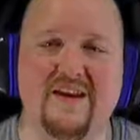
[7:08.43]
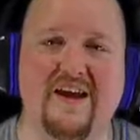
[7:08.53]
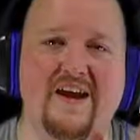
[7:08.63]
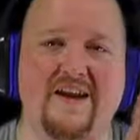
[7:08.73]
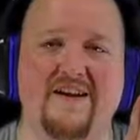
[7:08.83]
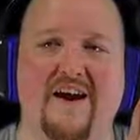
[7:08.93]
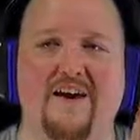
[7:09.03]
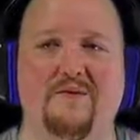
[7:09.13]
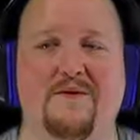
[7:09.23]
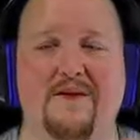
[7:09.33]
and
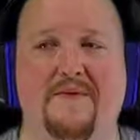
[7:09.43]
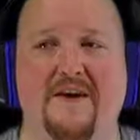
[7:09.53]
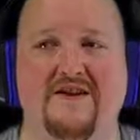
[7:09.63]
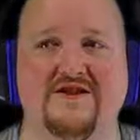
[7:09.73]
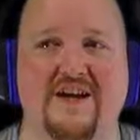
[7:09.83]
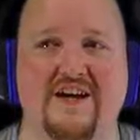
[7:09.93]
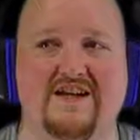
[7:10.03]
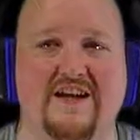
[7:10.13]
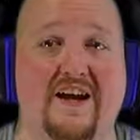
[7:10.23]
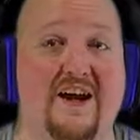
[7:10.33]
I will
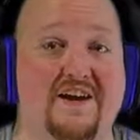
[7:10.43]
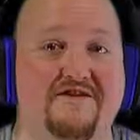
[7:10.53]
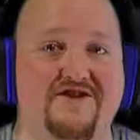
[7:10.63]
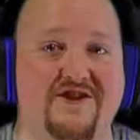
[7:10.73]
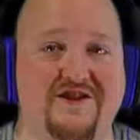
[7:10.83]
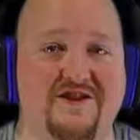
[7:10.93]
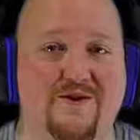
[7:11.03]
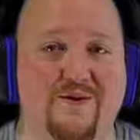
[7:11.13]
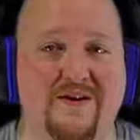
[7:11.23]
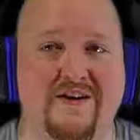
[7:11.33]
apologize like I usually
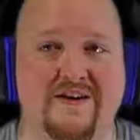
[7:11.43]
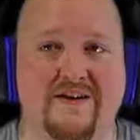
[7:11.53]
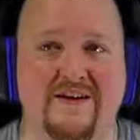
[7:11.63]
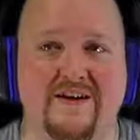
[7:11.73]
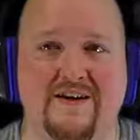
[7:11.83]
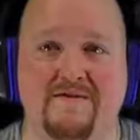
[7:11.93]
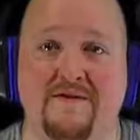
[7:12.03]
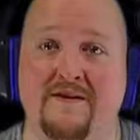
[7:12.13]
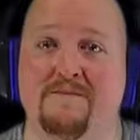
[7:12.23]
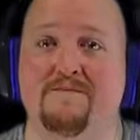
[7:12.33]
do.
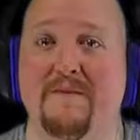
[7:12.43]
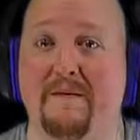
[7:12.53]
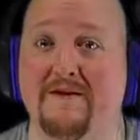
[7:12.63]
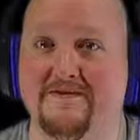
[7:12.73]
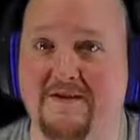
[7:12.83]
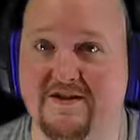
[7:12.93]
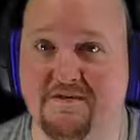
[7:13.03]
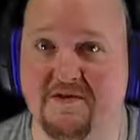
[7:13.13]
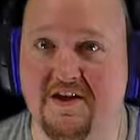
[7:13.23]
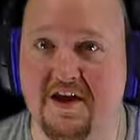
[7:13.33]
Maybe it's because
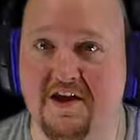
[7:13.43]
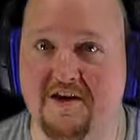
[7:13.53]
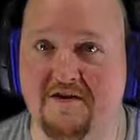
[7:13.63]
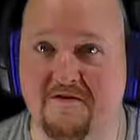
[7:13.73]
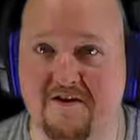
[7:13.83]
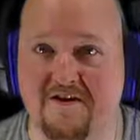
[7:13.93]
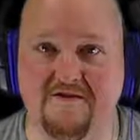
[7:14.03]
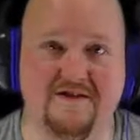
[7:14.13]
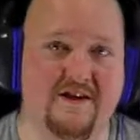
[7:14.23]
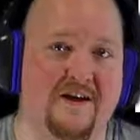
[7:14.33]
I'm Canadian, who
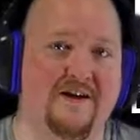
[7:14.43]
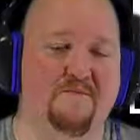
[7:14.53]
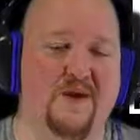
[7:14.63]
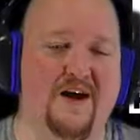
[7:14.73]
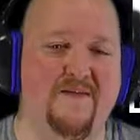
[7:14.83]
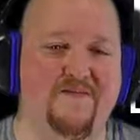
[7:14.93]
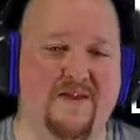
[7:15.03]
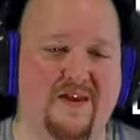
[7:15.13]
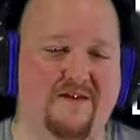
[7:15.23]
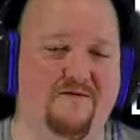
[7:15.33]
knows. But
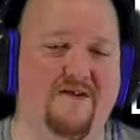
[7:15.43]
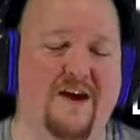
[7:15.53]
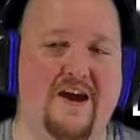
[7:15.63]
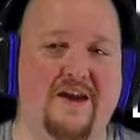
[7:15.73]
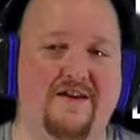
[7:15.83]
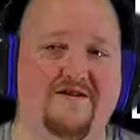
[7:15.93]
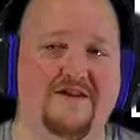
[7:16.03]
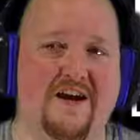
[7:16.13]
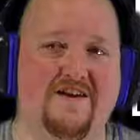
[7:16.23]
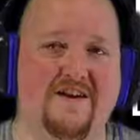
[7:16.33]
when I hit those
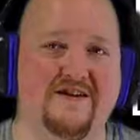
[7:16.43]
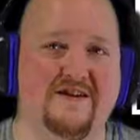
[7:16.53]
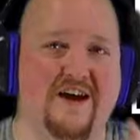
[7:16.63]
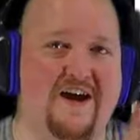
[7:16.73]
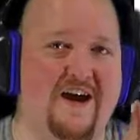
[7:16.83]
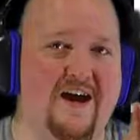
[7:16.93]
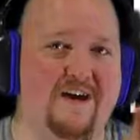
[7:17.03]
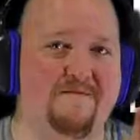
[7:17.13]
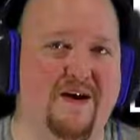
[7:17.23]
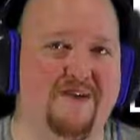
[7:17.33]
areas, I
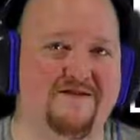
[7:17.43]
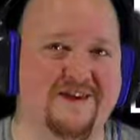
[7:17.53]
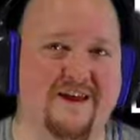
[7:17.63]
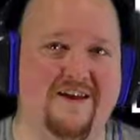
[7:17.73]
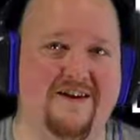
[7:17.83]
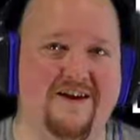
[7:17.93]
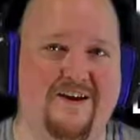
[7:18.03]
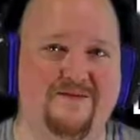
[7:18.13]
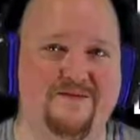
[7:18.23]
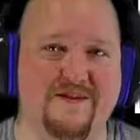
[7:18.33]
might go silent at
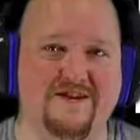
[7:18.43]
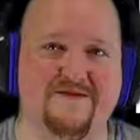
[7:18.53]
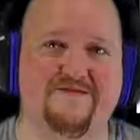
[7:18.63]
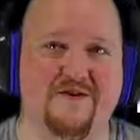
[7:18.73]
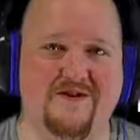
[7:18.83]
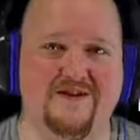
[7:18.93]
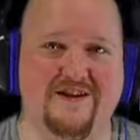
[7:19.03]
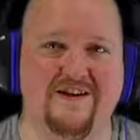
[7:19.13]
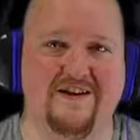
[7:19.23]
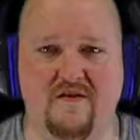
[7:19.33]
times because I'm
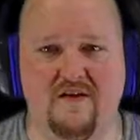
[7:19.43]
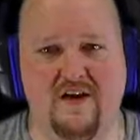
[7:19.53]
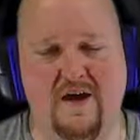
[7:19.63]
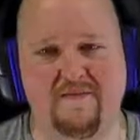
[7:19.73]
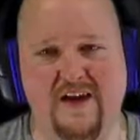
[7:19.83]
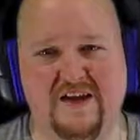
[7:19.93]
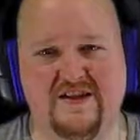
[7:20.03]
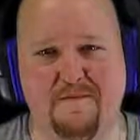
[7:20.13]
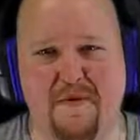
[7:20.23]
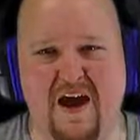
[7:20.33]
focusing up
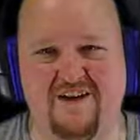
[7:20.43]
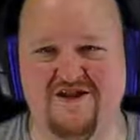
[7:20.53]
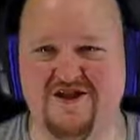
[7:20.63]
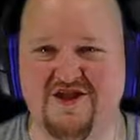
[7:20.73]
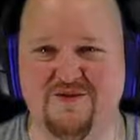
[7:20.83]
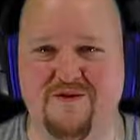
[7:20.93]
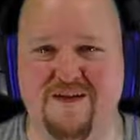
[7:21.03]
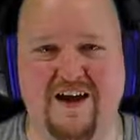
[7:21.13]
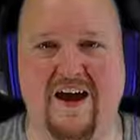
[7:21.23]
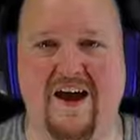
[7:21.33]
next a parachute?
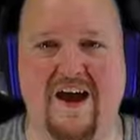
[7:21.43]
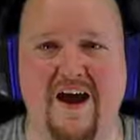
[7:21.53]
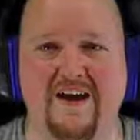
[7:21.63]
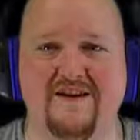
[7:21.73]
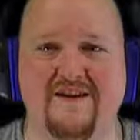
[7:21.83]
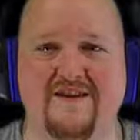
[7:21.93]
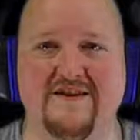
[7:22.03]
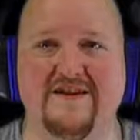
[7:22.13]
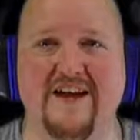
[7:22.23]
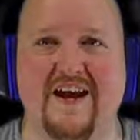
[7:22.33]
I, I, I don't
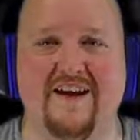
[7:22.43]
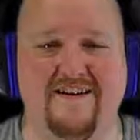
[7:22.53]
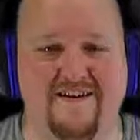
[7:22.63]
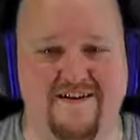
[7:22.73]
understand.